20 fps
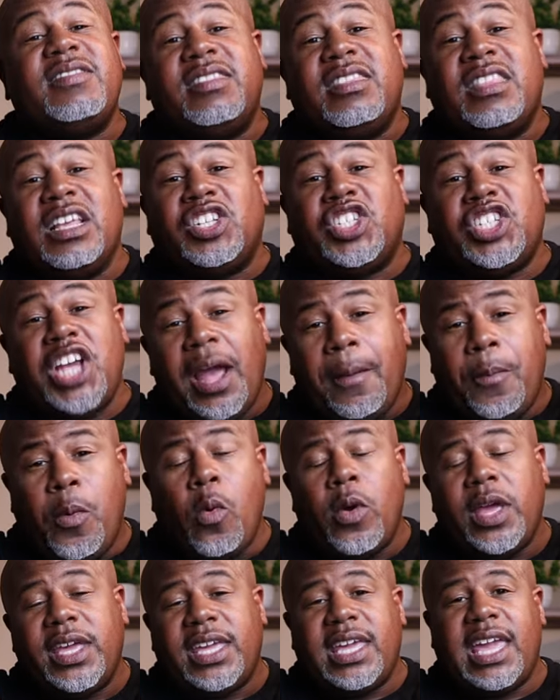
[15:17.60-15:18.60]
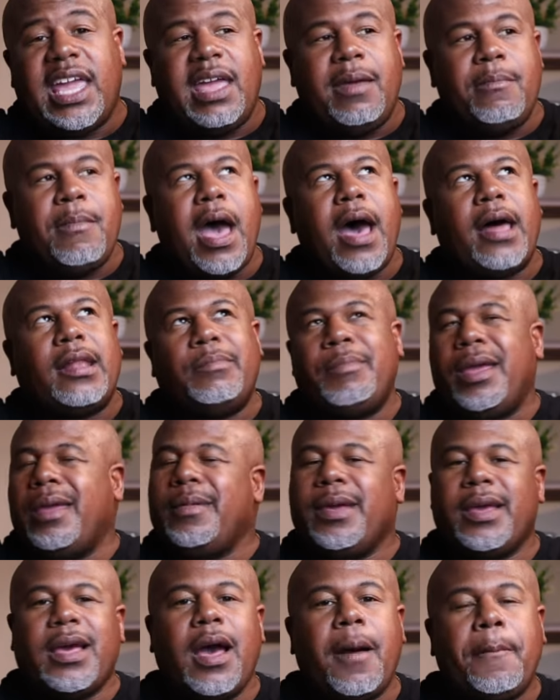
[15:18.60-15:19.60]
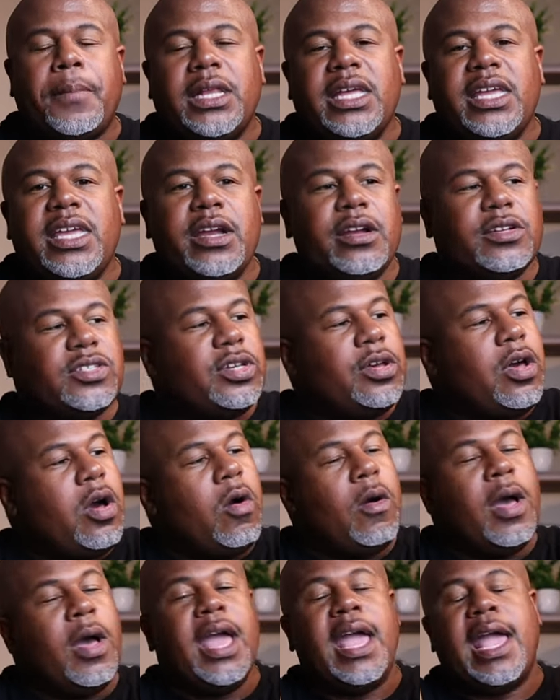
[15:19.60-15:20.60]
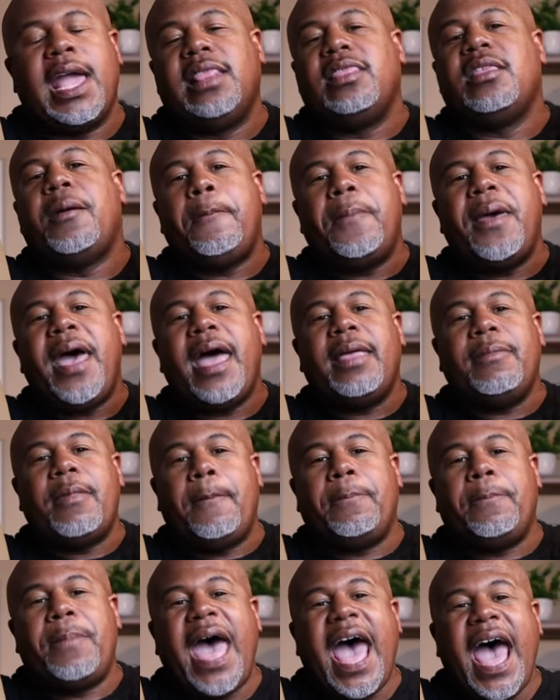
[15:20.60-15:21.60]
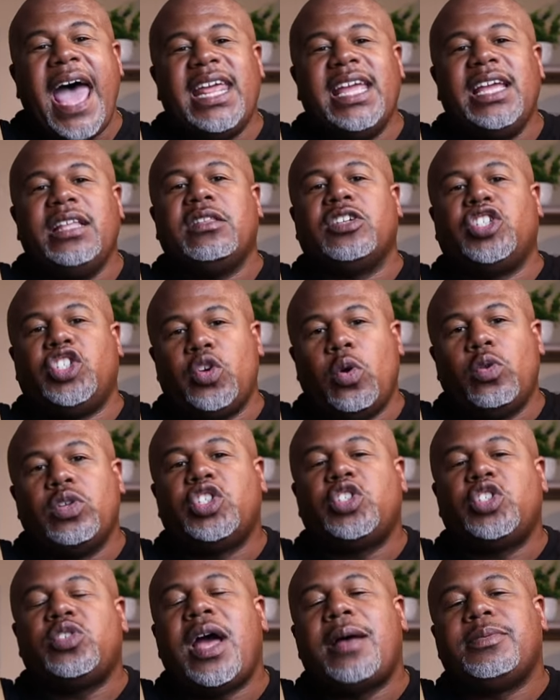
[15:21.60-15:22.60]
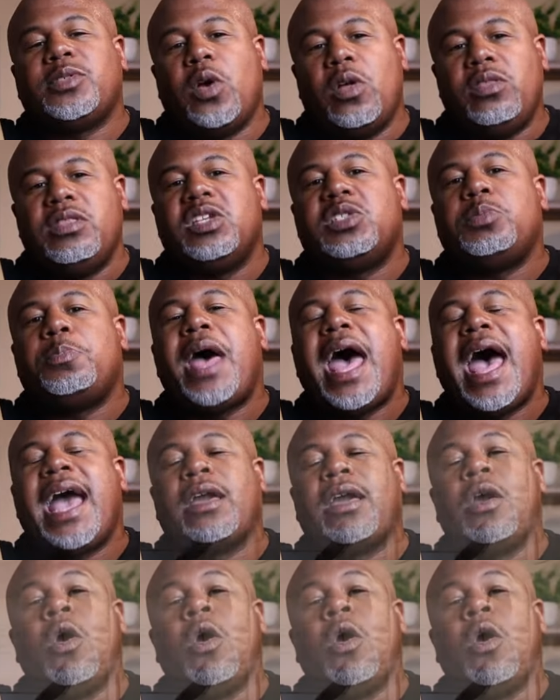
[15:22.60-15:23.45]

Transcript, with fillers: The checkpoint came out maybe a couple of years ago, and the, the padding, the shoulder straps on this pack